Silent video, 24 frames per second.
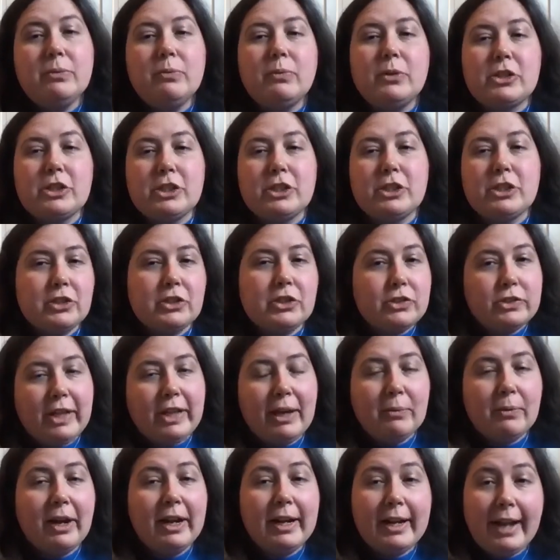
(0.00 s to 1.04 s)
which is set
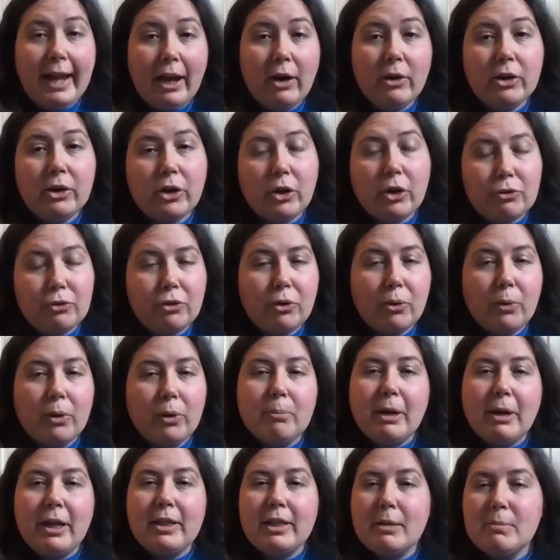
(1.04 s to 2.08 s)
right now to go forward
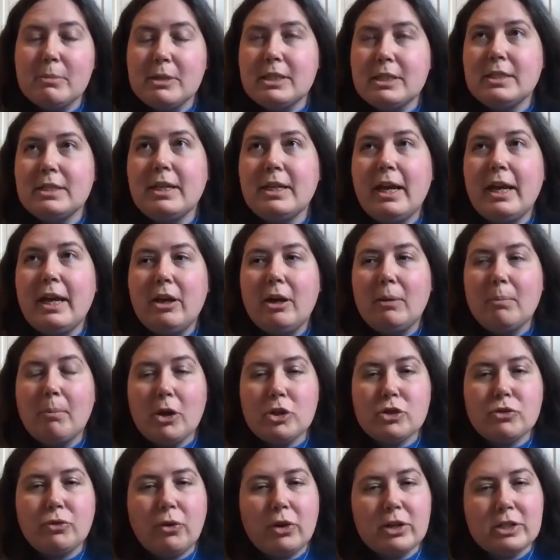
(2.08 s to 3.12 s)
by the MBTA on March
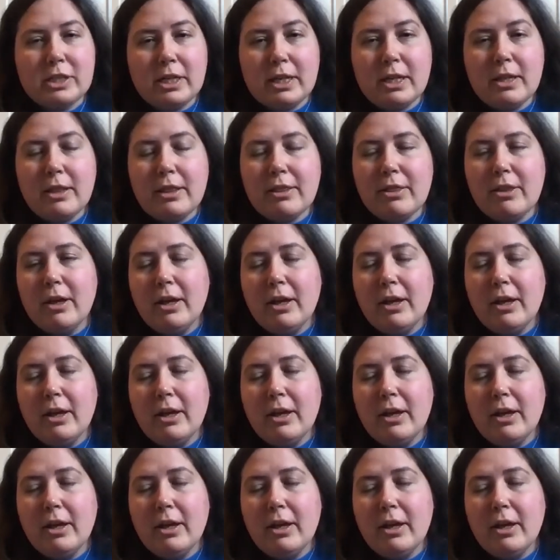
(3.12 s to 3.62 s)
14th.